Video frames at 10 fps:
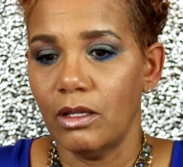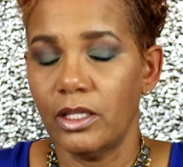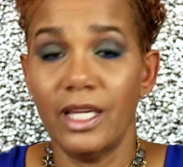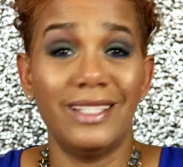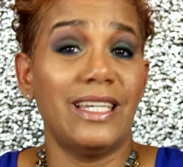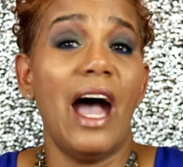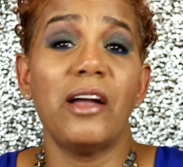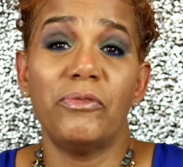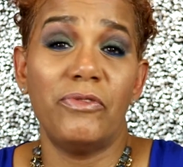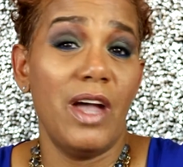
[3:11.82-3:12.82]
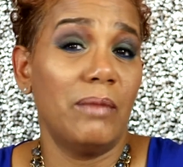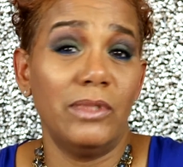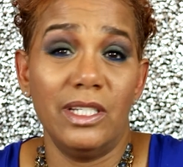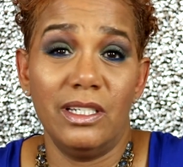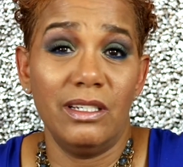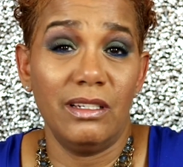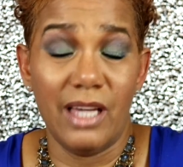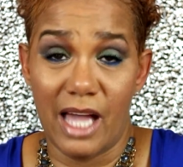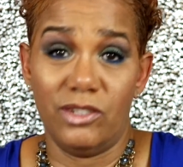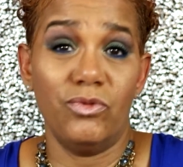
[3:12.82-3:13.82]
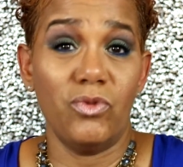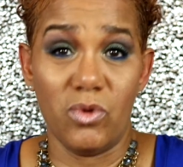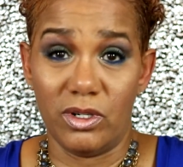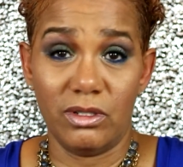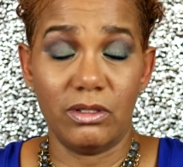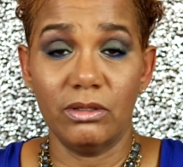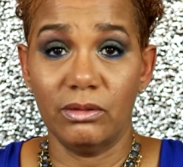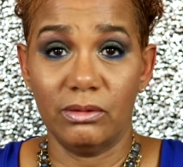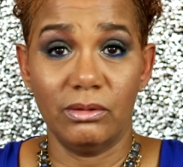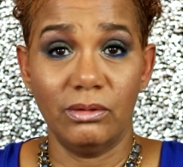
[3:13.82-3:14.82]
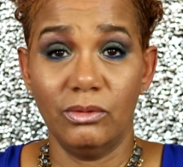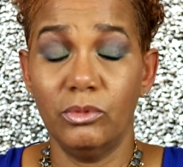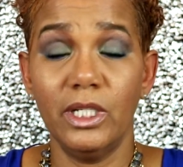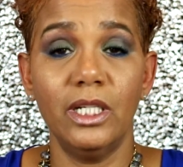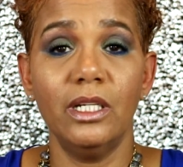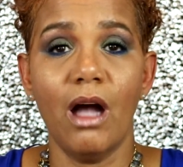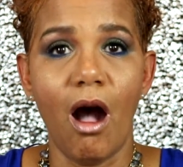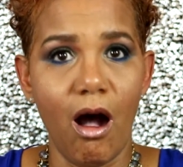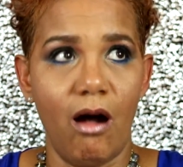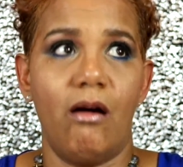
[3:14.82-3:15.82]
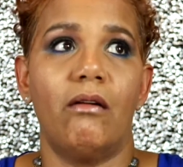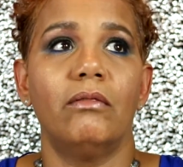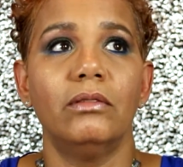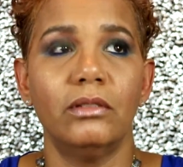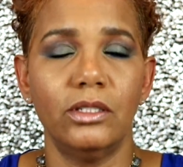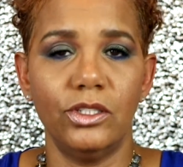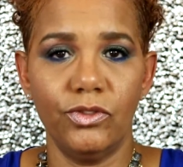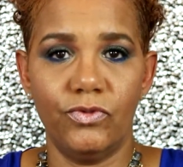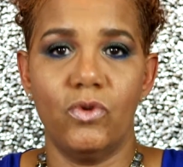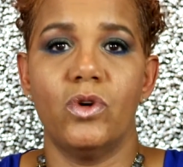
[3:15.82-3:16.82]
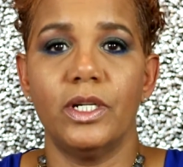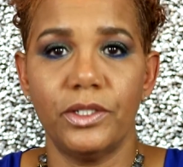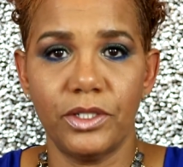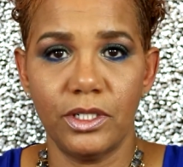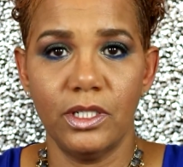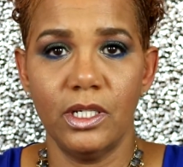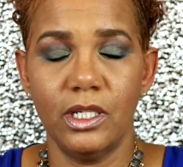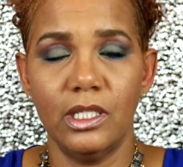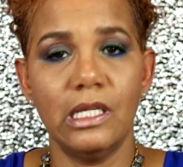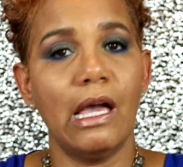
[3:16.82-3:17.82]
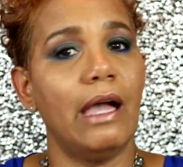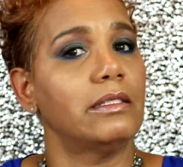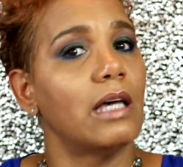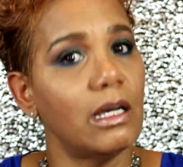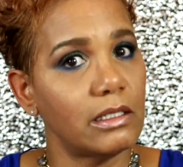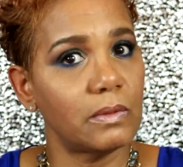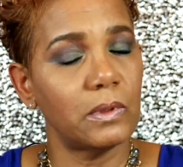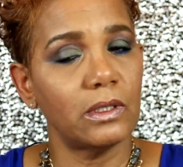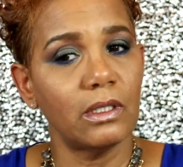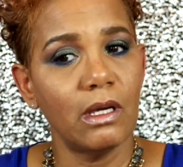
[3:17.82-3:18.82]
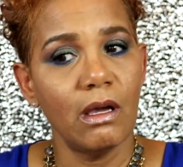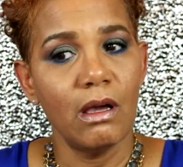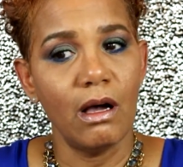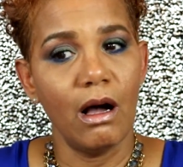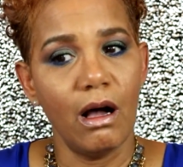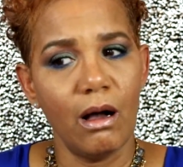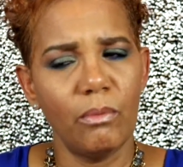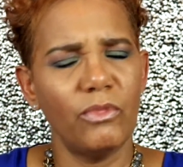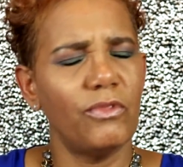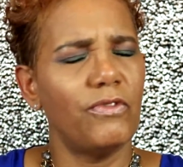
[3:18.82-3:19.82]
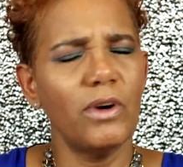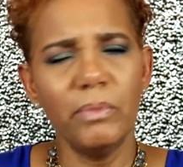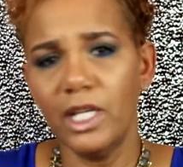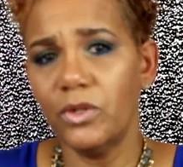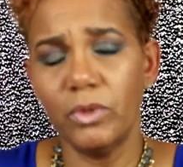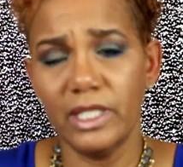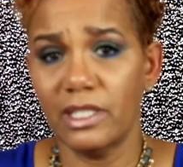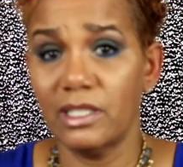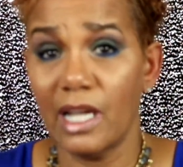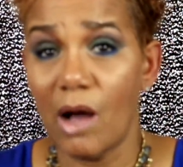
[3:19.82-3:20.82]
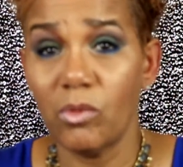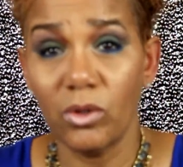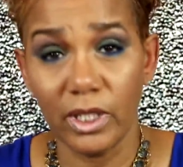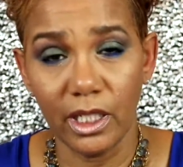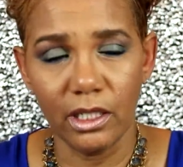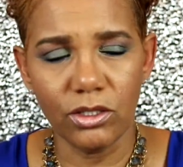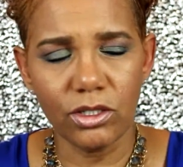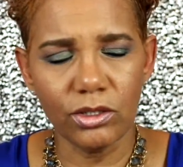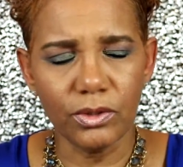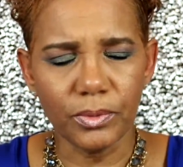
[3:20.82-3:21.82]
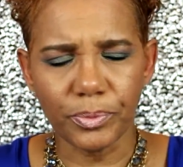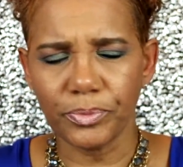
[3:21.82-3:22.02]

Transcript: the entire family got divorced. We all divorced the ex-husband for many reasons that I won't get into,